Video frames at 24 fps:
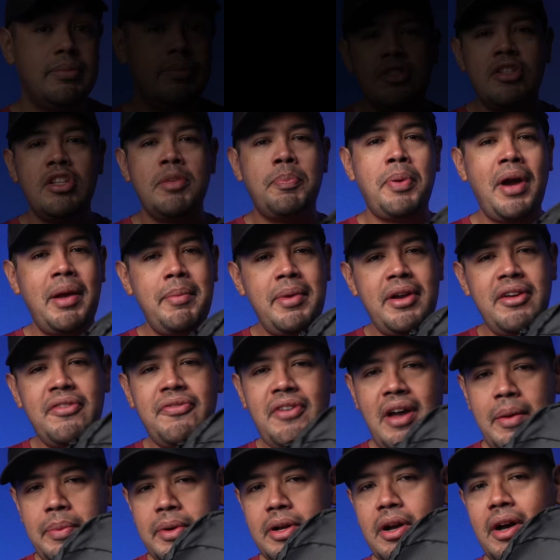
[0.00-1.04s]
So the primary
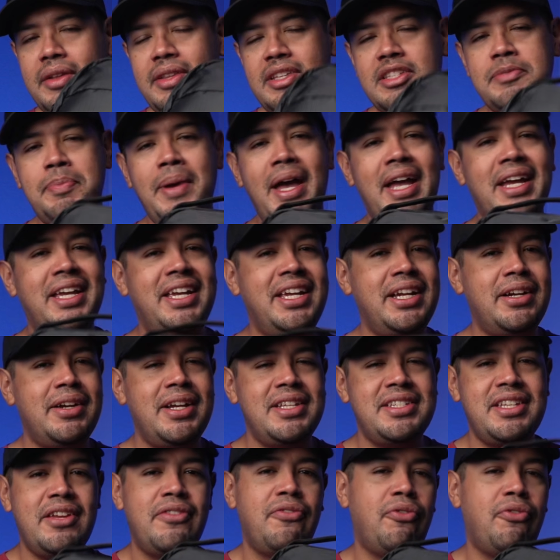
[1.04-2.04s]
fabric on this bag here is a